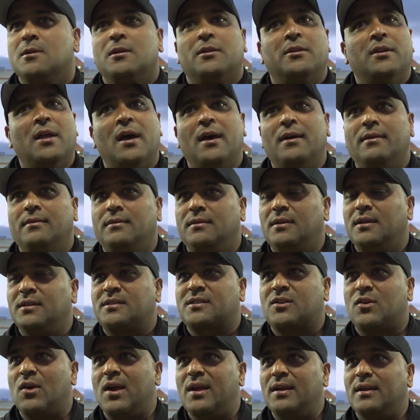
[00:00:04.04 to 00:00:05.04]
No, it's
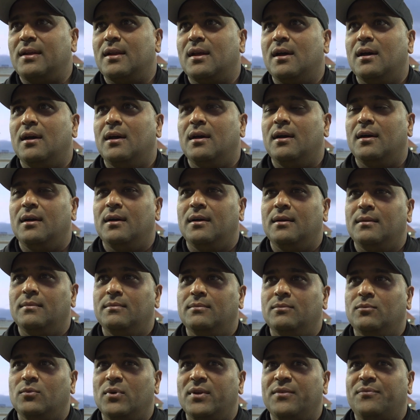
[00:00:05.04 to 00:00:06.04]
great.
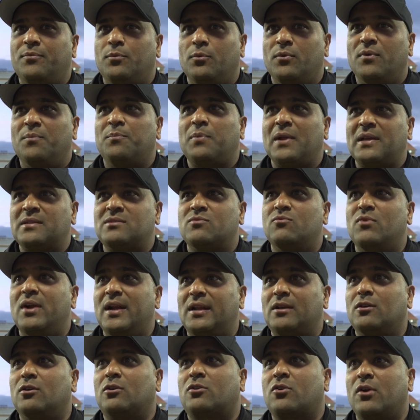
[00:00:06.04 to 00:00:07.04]
We've played some
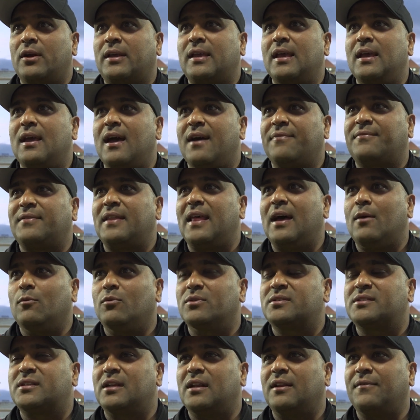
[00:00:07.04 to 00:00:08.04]
really good cricket after that
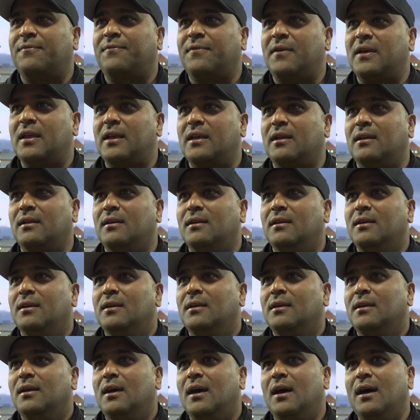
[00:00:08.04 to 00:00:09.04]
Worcester defeat.
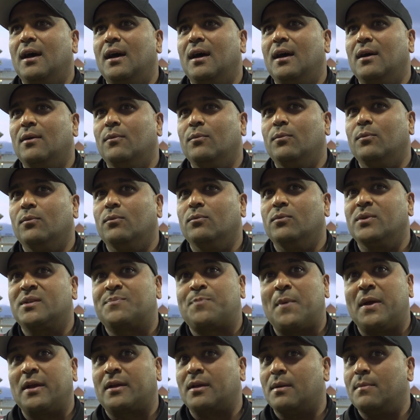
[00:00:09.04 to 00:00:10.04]
We
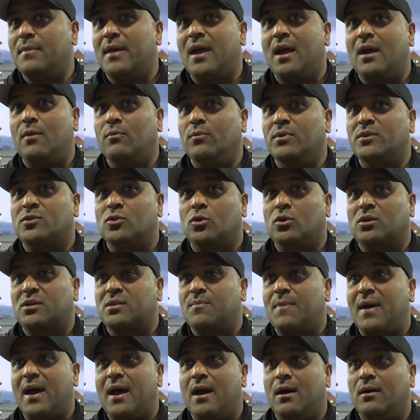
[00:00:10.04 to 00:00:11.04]
spoke up there and we talked
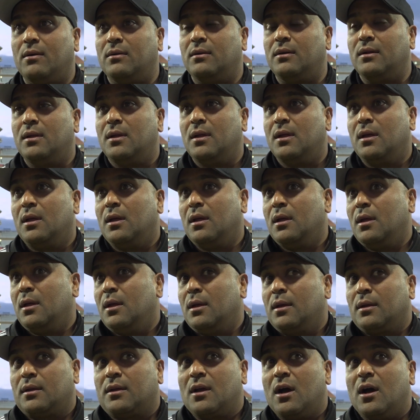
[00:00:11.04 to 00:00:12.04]
about
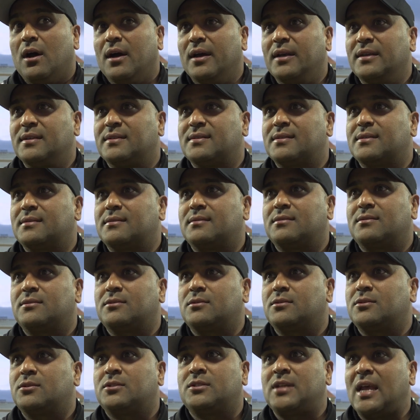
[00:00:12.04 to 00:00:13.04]
guys
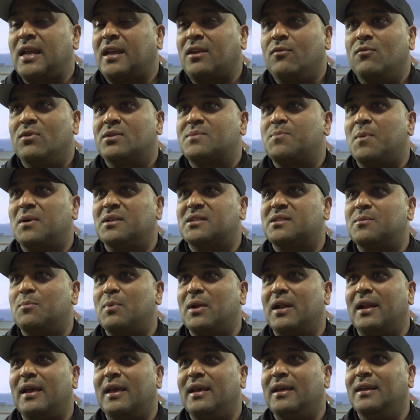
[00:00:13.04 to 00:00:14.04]
taking
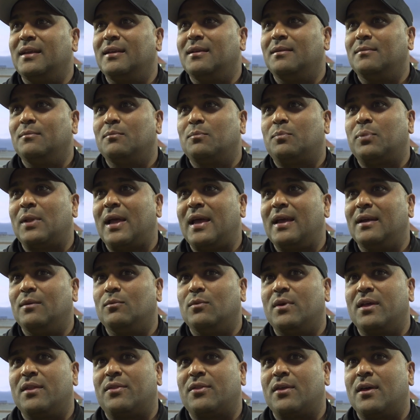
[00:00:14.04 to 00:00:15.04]
responsibility, playing
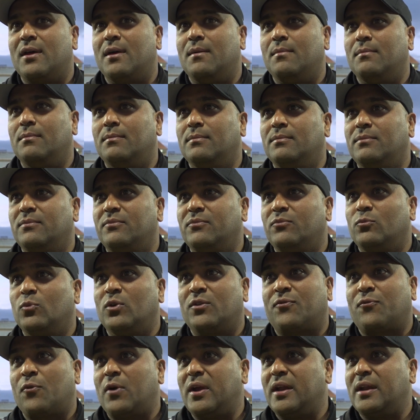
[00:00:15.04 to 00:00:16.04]

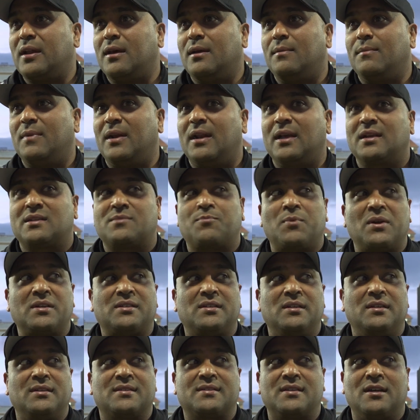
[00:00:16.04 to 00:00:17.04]
with freedom and
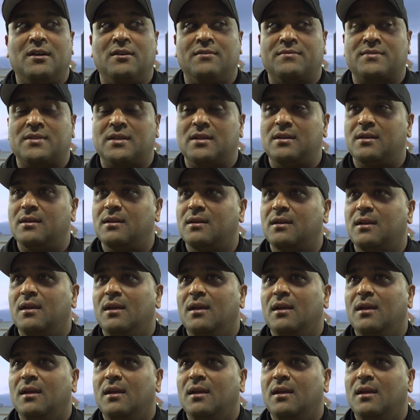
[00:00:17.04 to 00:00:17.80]
expressing yourselves, and